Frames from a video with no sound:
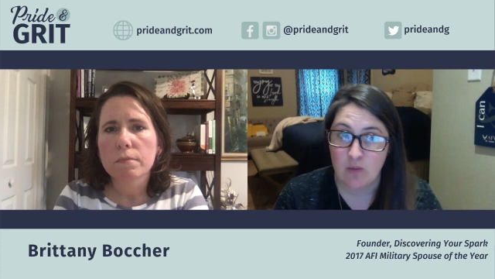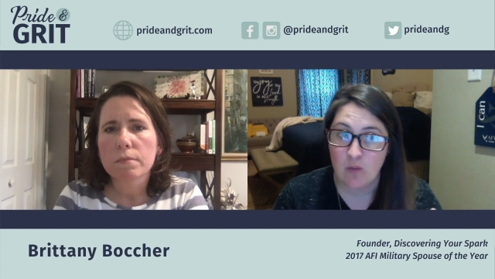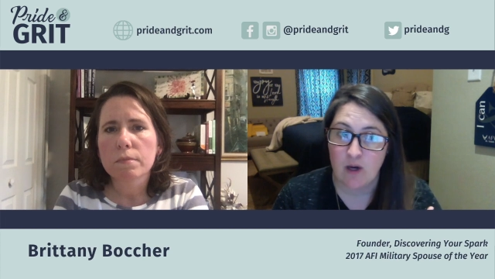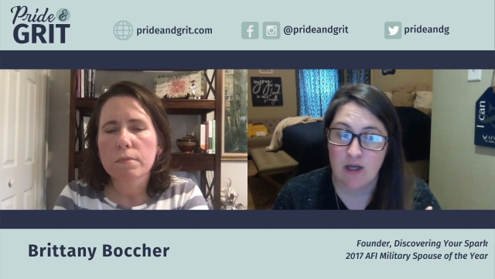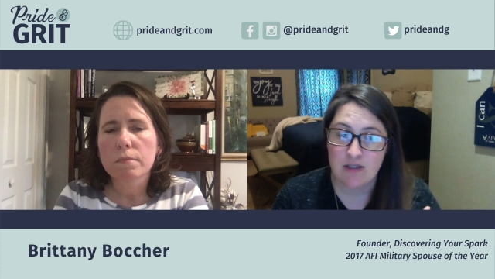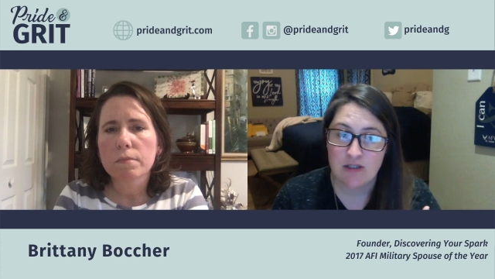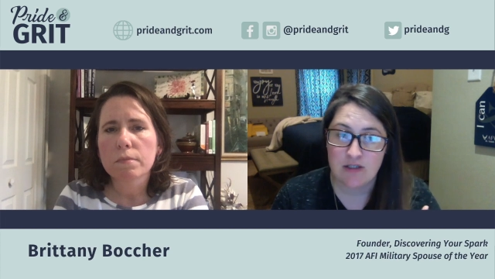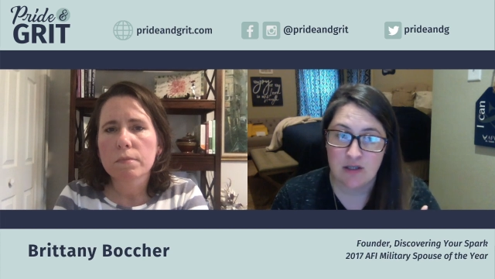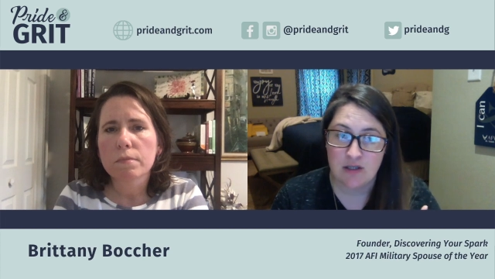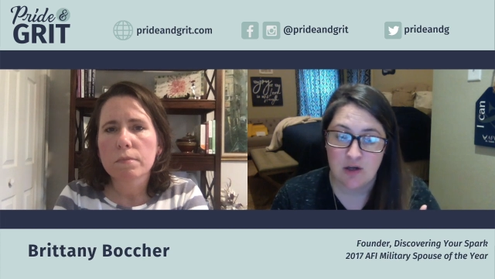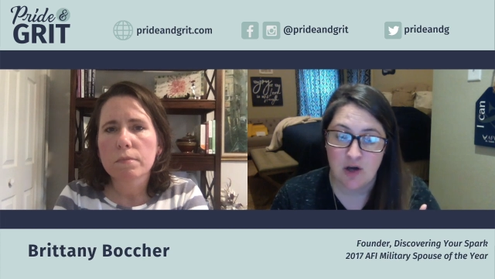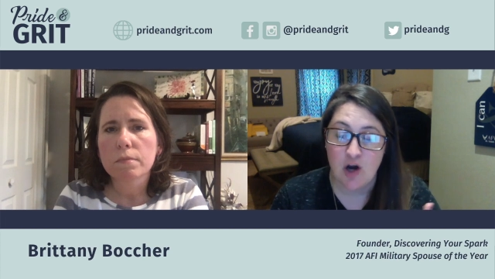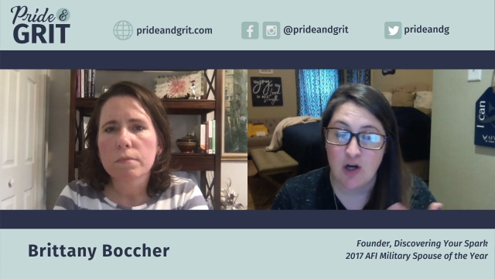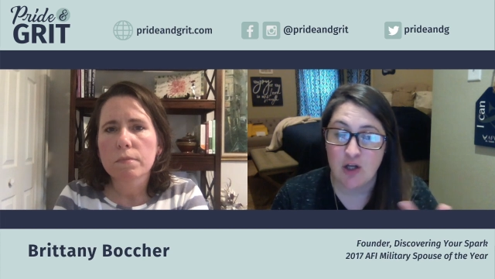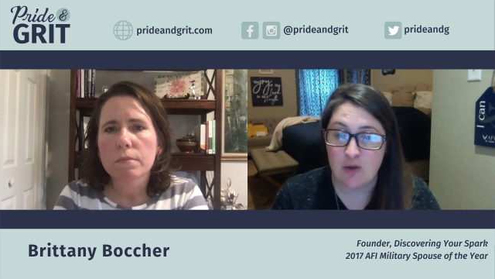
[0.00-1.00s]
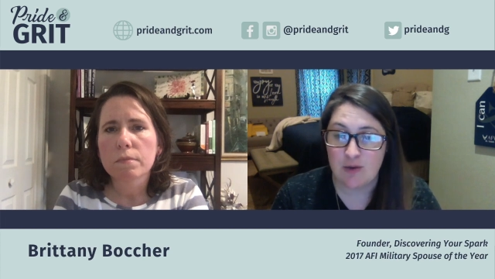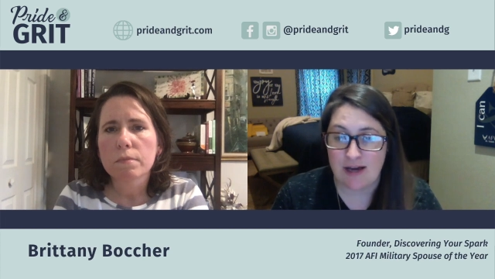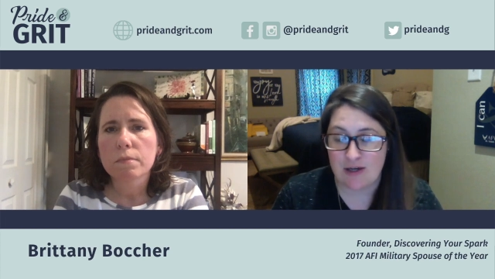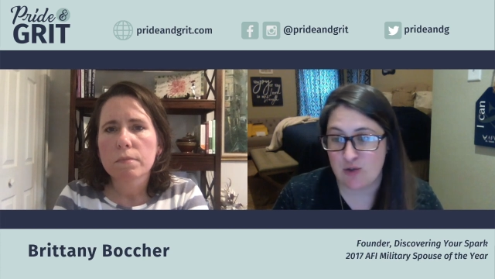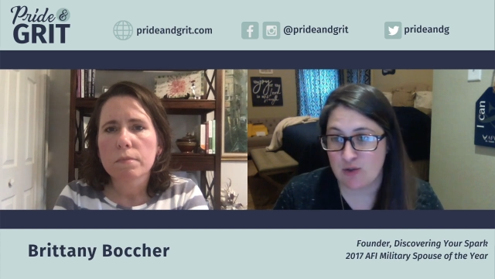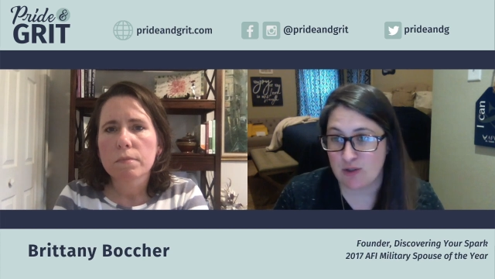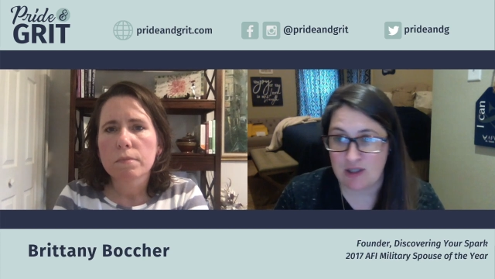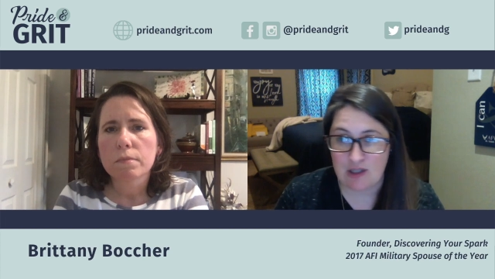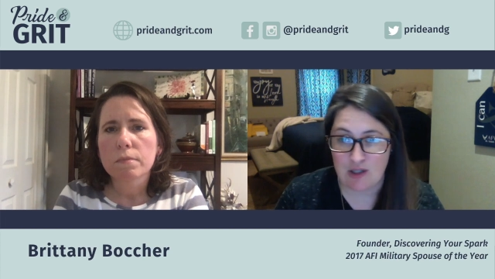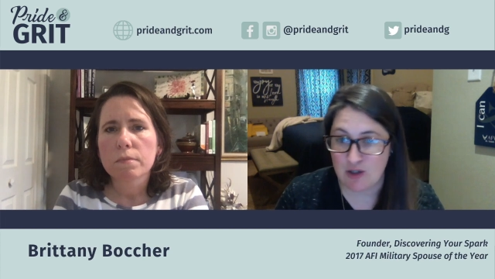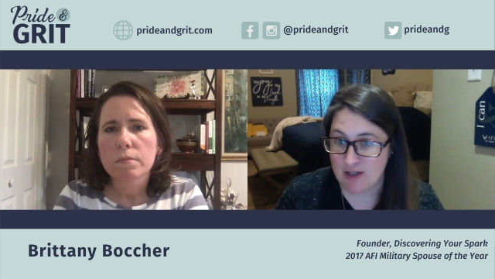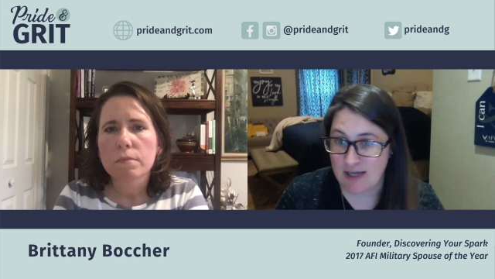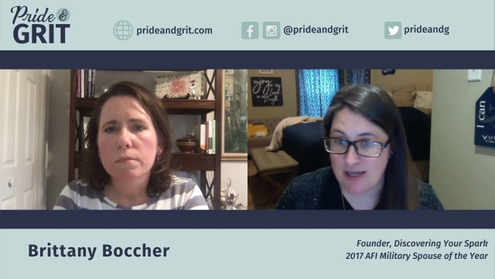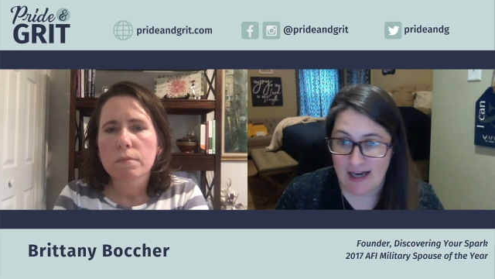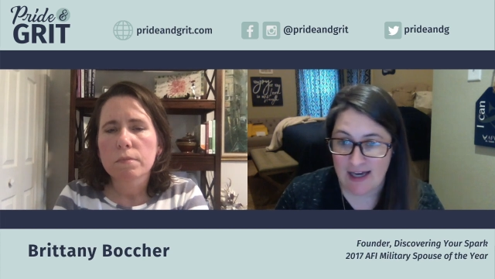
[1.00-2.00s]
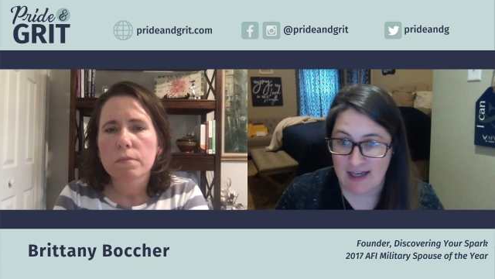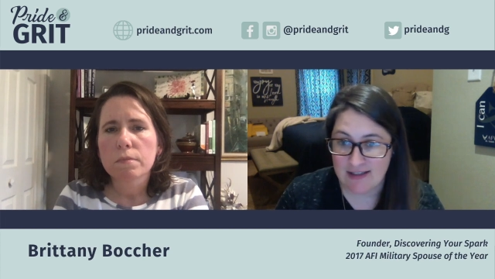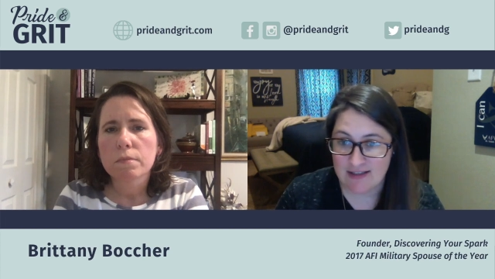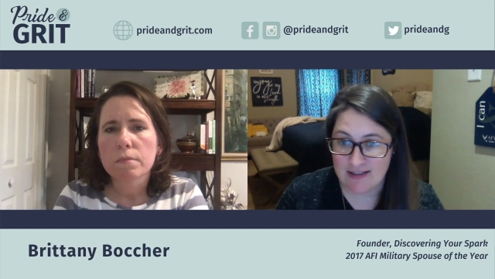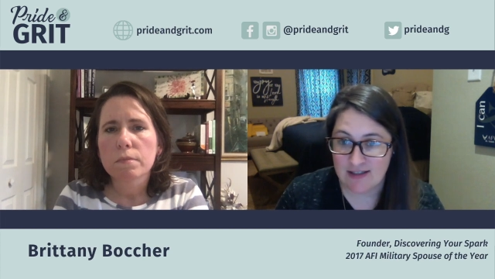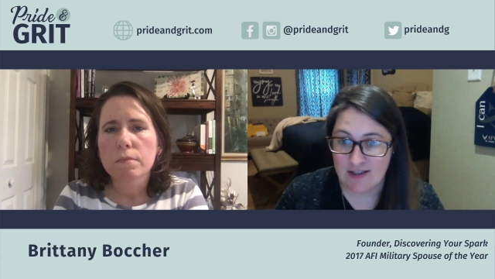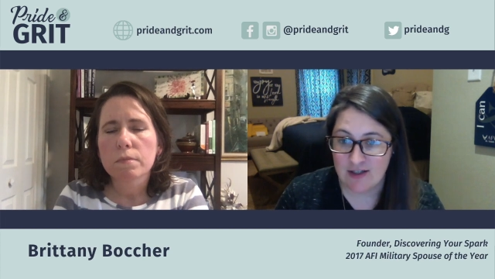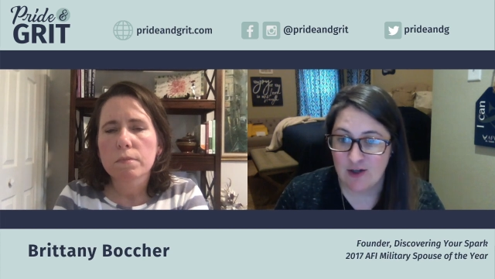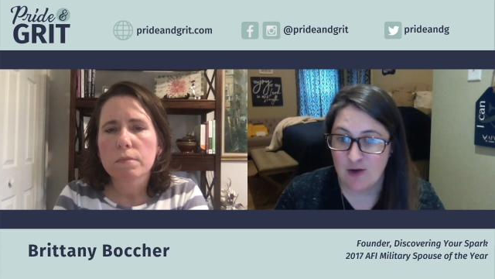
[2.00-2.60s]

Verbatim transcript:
Speaker 1: What are you naturally good at?